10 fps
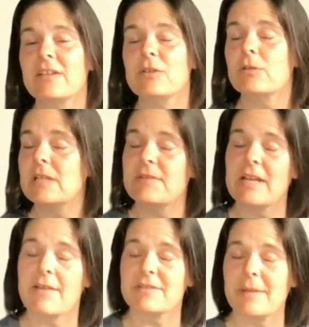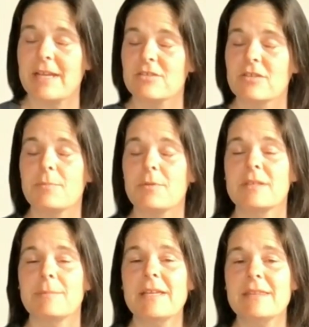You don't even have to manually put
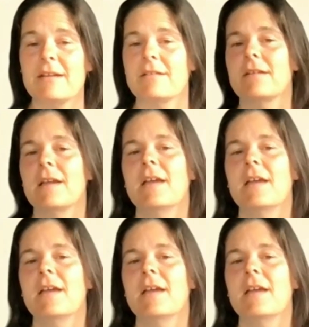them in there.